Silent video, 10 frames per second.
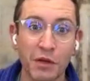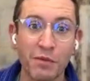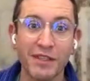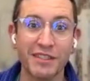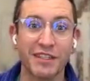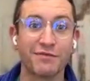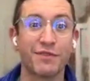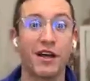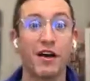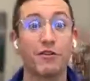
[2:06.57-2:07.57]
Wisdom.
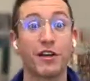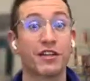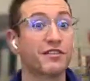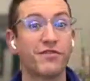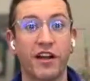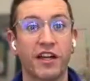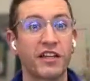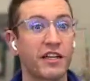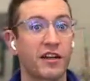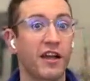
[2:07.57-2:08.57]
Oh, good. Very
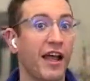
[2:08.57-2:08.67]
clear.